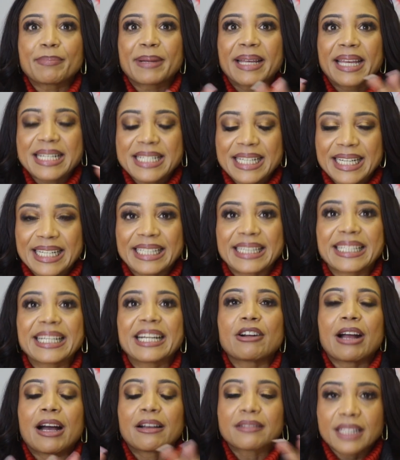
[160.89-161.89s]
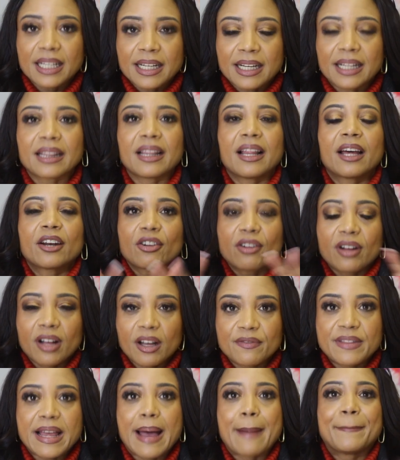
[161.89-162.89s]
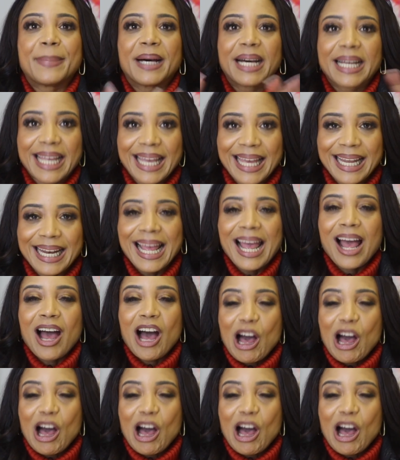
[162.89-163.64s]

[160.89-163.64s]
begin to clear out the clutter of that bucket,